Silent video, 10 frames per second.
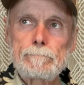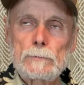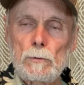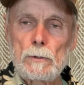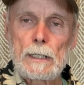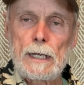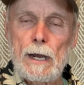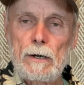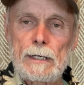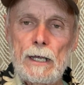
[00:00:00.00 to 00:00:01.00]
So we're going to
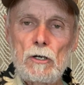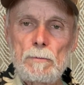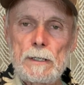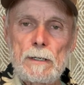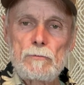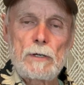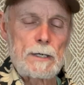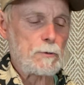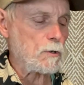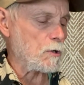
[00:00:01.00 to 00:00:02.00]
iron it out a little bit. I'm
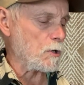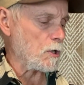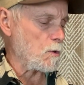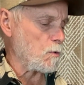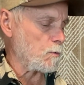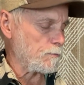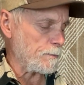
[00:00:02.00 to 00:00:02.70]
trying to put a little low from